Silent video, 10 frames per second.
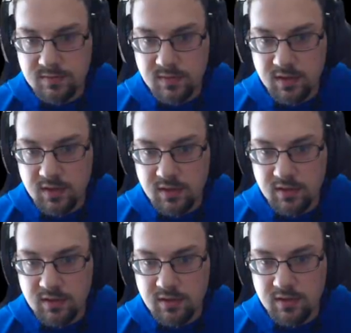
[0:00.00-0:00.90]
Okay,
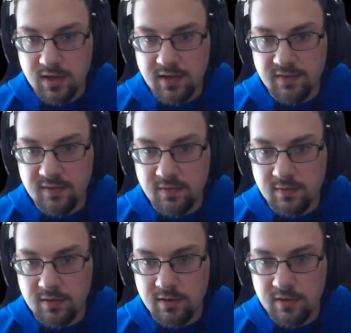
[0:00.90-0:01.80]

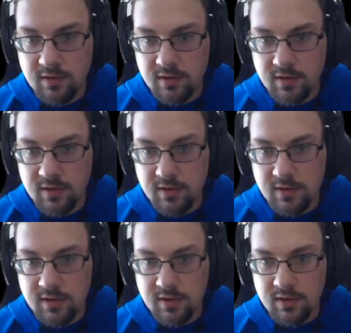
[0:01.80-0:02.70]
Castor.
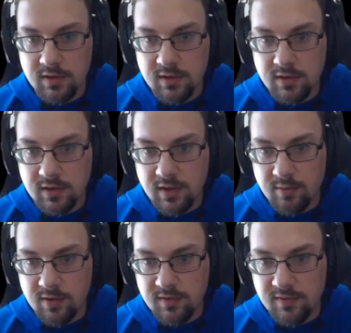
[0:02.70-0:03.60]
Come
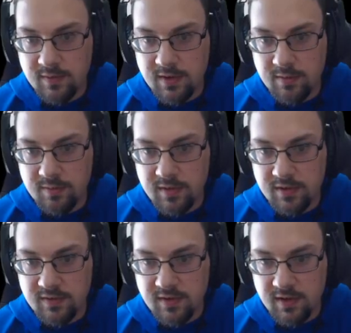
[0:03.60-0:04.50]
around this way. Oh,
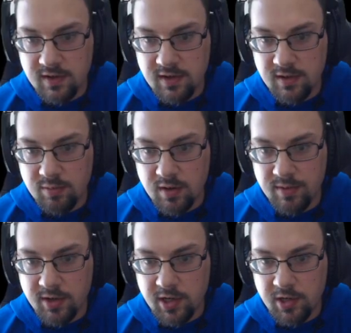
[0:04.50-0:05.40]
there's a
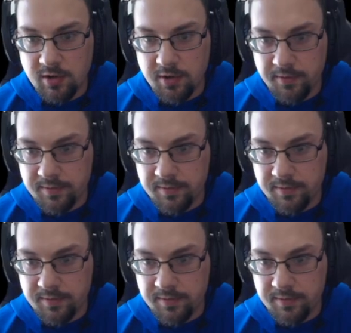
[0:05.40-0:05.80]
barbarian hero.